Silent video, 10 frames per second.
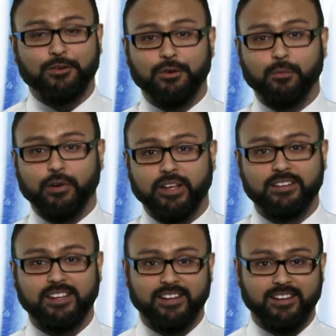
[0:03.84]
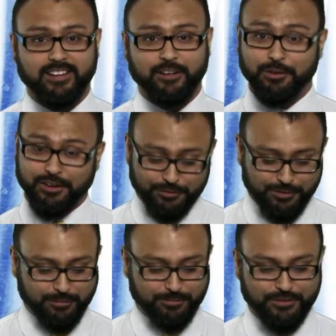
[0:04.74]
Good morning and good afternoon.
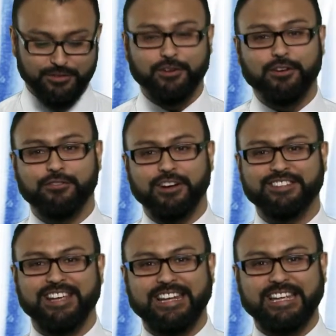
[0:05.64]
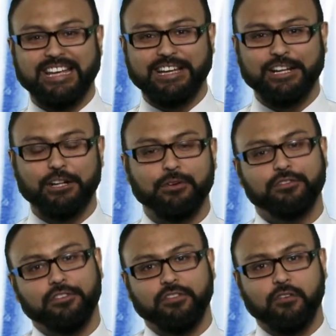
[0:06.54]
I'm Dr. Faraz Ali, a clinical
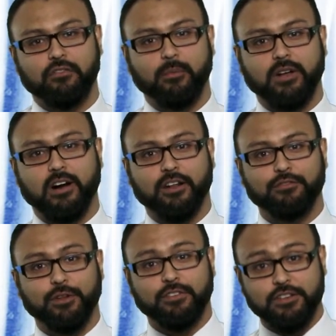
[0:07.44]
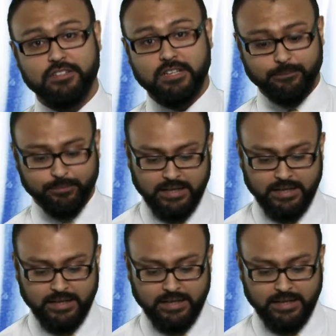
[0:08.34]
research fellow from Cardiff University.